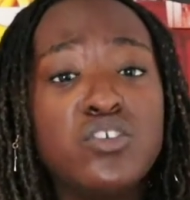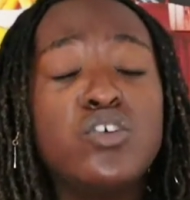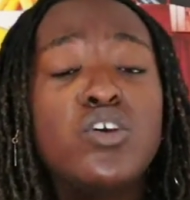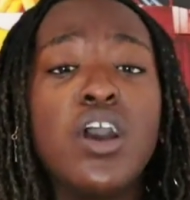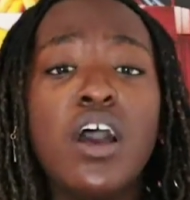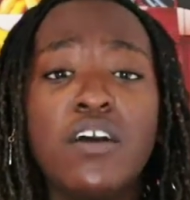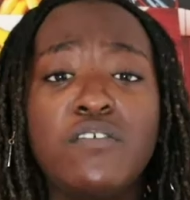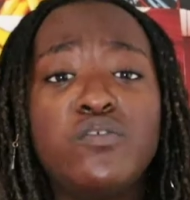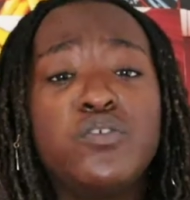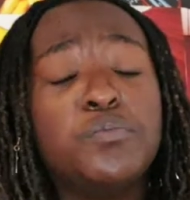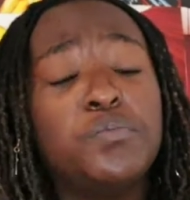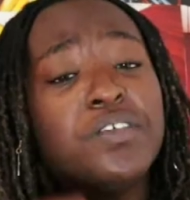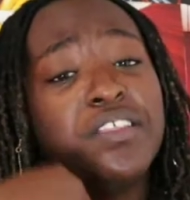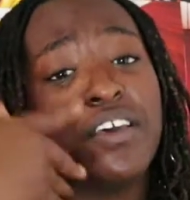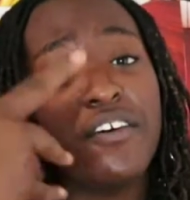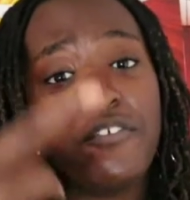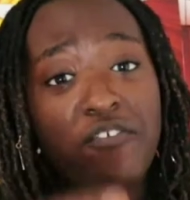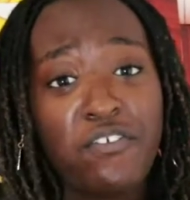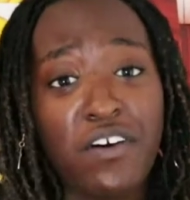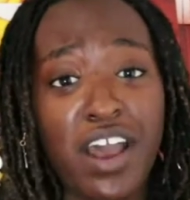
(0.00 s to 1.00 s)
so you have to
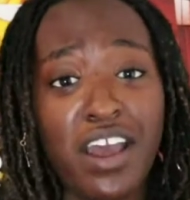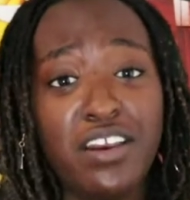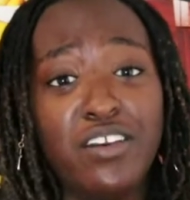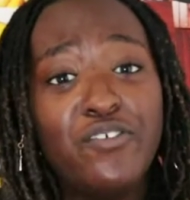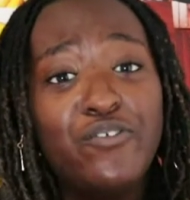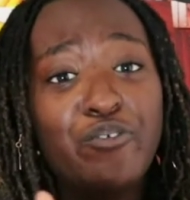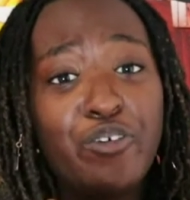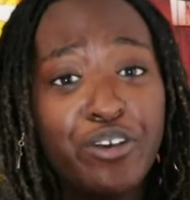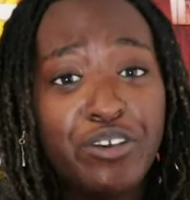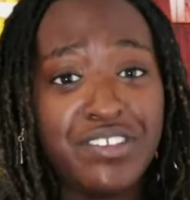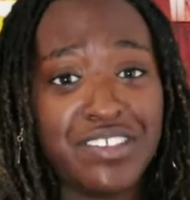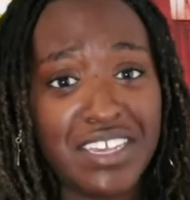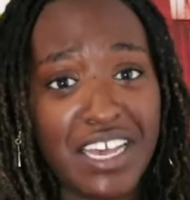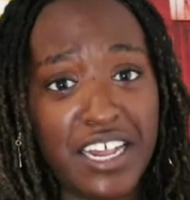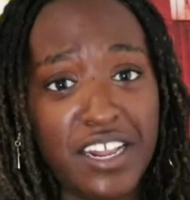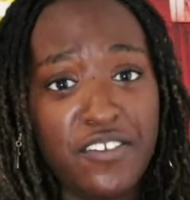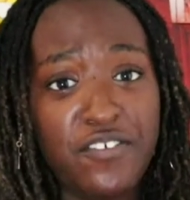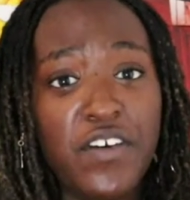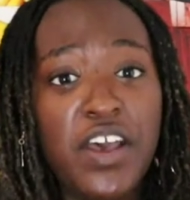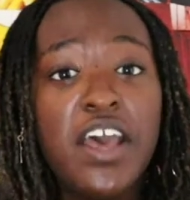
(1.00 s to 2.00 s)
be the fun for
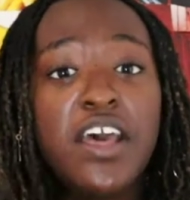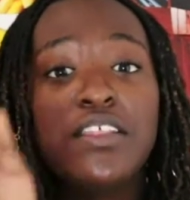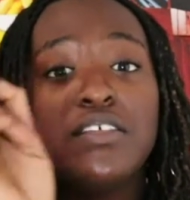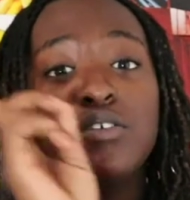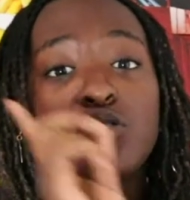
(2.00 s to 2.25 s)
yourself.